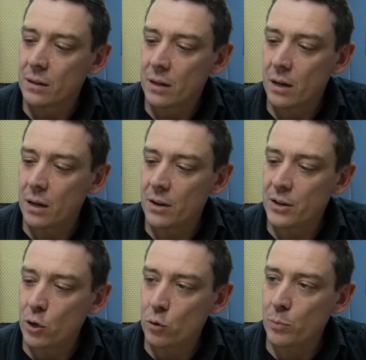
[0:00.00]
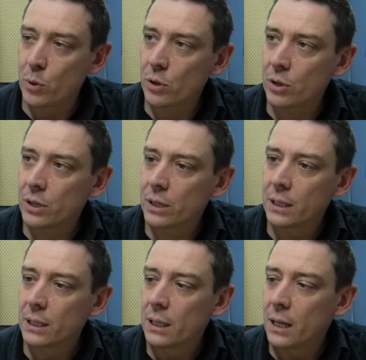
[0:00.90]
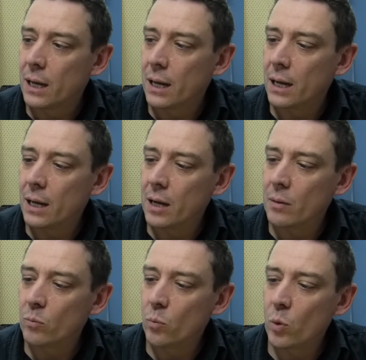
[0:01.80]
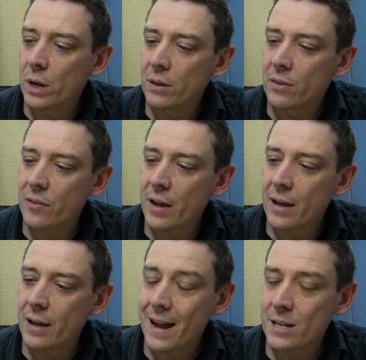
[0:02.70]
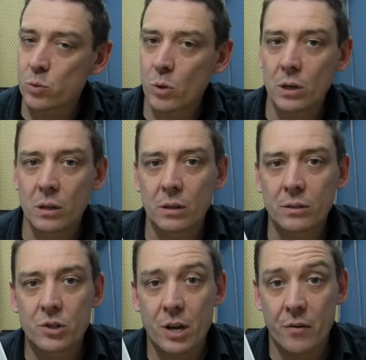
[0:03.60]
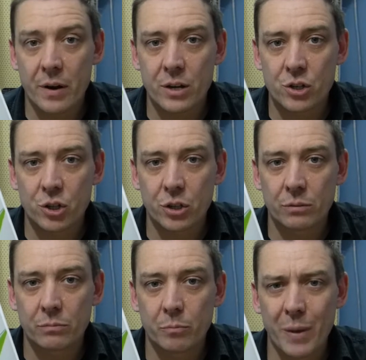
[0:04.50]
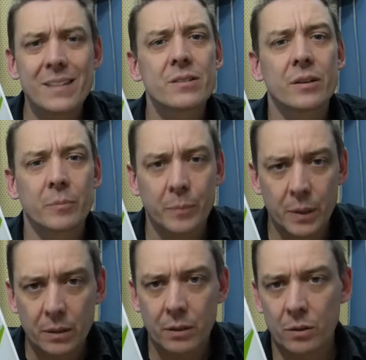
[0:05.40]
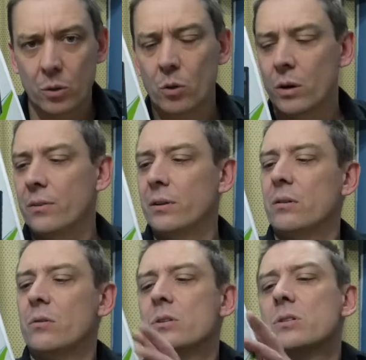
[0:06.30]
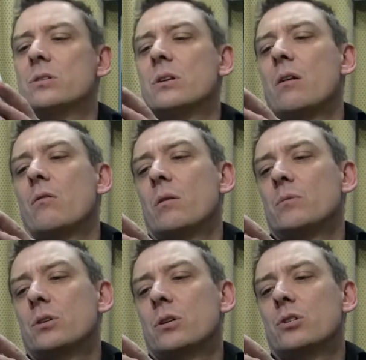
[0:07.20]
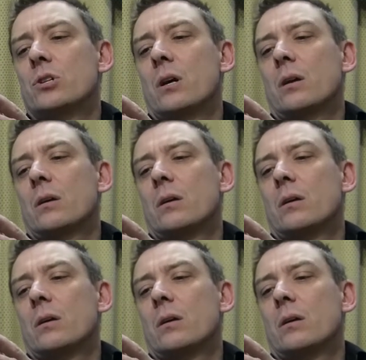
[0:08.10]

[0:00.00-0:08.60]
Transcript: notebook with a Haswell generation Pentium core, I think, or is it Celeron? I'm just going to check.